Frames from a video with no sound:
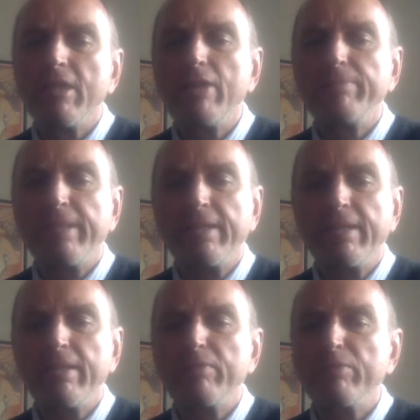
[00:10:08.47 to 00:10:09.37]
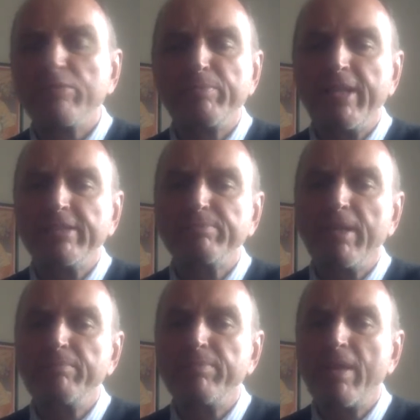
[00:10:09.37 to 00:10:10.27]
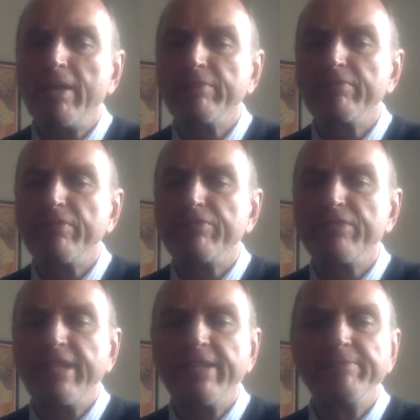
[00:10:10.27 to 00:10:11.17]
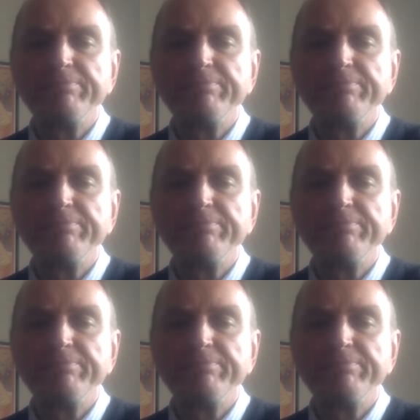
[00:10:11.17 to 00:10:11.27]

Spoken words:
hoping he would have replaced my pint for free.